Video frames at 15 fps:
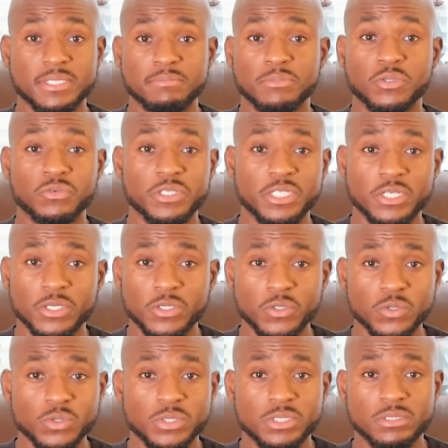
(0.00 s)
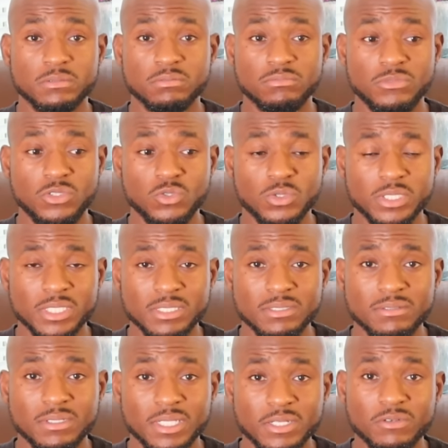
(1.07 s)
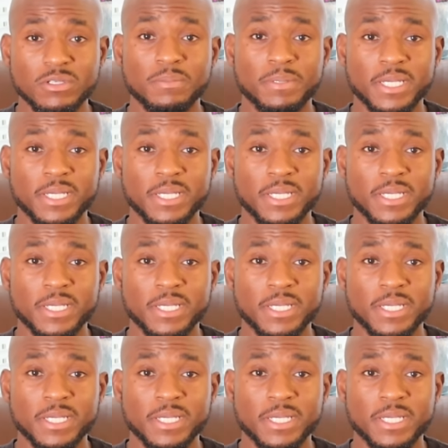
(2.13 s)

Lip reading: and burritos, you can literally